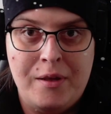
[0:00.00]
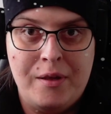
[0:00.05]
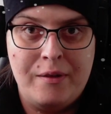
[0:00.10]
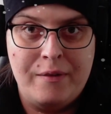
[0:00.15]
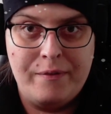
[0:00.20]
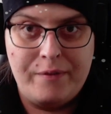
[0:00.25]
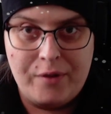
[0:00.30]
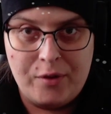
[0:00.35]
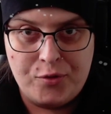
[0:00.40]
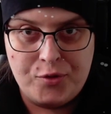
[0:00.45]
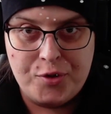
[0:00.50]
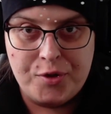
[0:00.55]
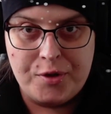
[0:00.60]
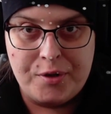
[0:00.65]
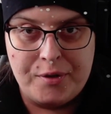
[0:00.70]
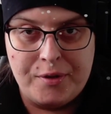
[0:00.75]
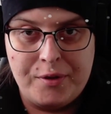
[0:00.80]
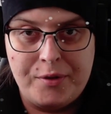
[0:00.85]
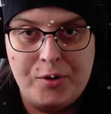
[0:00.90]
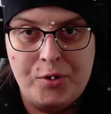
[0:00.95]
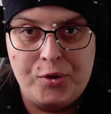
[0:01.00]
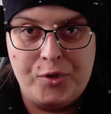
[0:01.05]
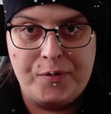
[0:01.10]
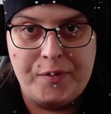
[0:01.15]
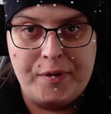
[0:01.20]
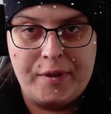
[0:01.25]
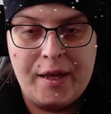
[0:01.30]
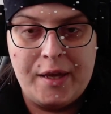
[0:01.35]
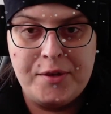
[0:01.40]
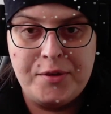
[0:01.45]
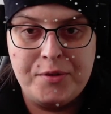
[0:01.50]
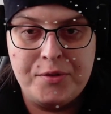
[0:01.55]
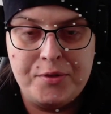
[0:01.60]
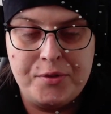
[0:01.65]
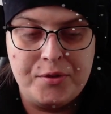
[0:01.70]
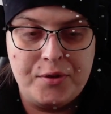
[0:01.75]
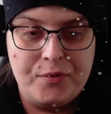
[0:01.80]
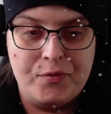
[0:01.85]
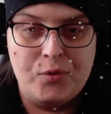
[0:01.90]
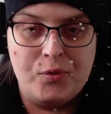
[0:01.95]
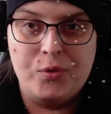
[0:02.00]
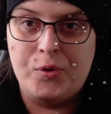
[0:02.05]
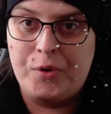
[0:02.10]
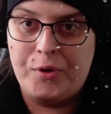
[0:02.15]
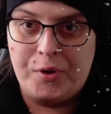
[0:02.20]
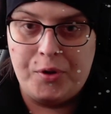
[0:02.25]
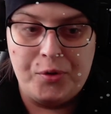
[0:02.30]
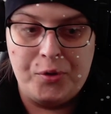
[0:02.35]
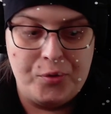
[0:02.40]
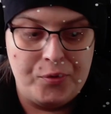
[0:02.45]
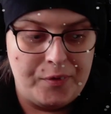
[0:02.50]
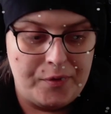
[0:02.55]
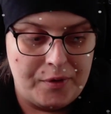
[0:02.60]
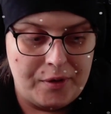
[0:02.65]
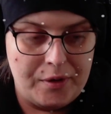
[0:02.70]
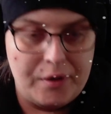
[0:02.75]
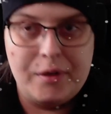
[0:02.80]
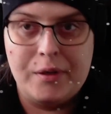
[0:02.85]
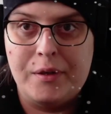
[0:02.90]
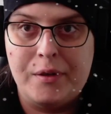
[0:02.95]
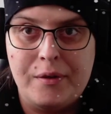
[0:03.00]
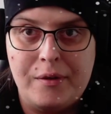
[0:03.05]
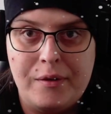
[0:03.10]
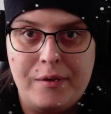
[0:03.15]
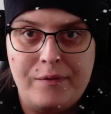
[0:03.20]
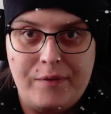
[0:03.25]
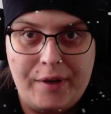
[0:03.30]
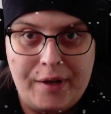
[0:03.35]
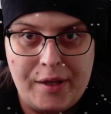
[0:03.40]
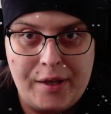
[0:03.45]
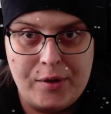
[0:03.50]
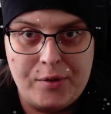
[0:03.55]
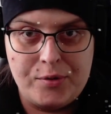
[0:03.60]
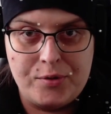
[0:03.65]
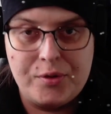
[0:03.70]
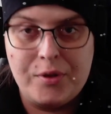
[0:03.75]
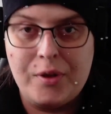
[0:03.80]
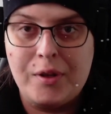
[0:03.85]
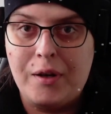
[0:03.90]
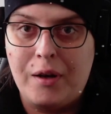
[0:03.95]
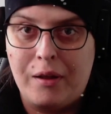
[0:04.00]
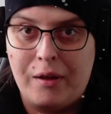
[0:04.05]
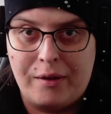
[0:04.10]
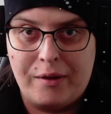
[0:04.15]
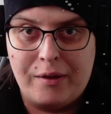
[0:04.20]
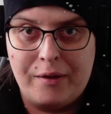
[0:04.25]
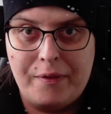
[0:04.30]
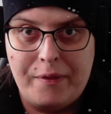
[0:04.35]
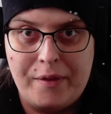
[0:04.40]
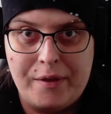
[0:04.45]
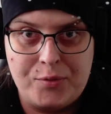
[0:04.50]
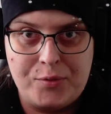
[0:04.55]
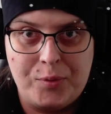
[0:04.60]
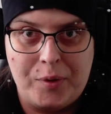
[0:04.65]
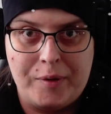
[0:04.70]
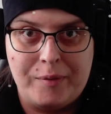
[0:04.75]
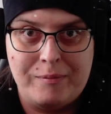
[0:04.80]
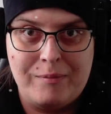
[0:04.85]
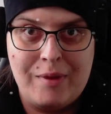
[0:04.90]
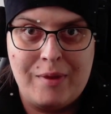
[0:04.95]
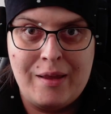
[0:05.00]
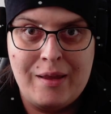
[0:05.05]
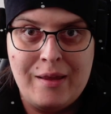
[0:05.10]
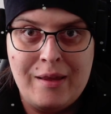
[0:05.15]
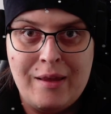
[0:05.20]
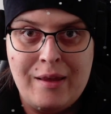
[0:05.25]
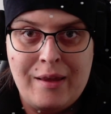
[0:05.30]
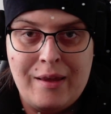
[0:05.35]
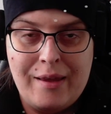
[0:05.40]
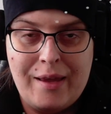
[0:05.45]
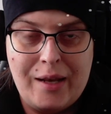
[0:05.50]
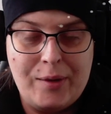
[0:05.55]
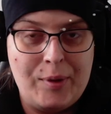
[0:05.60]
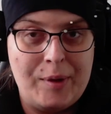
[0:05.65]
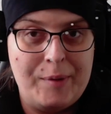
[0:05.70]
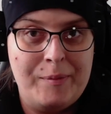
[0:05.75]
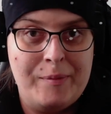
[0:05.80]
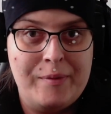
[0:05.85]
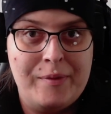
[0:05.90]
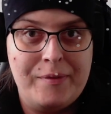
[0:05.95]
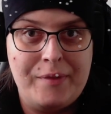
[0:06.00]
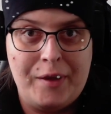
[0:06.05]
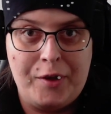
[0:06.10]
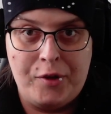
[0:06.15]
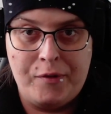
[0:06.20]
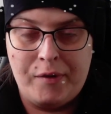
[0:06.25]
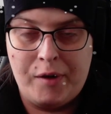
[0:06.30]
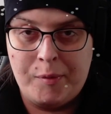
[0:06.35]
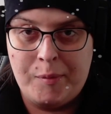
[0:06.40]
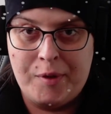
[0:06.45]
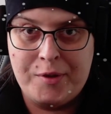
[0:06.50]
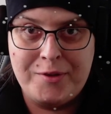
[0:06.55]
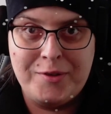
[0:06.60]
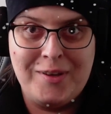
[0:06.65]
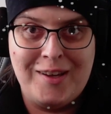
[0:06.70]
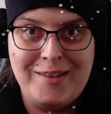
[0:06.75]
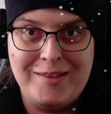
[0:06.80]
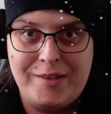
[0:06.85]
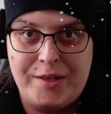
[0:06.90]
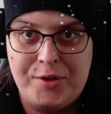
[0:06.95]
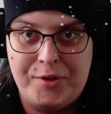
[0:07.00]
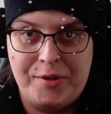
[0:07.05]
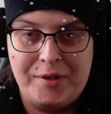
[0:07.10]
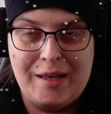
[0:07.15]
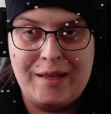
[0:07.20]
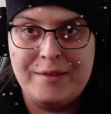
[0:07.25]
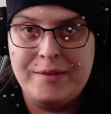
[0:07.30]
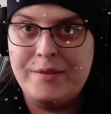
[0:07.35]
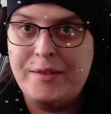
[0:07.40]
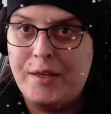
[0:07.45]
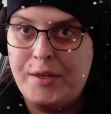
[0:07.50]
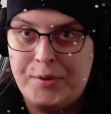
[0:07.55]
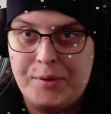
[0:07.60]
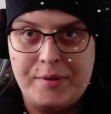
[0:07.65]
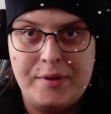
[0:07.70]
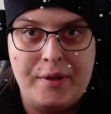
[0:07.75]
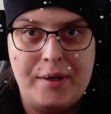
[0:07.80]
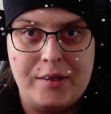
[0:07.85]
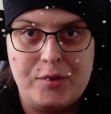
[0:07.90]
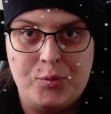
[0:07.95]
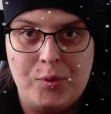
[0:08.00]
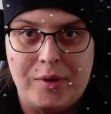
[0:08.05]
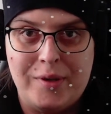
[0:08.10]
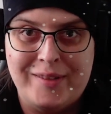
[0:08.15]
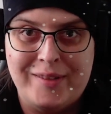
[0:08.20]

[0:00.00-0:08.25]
future notifications for new videos like this one. Anyway, thank you very much, and see you in the next one.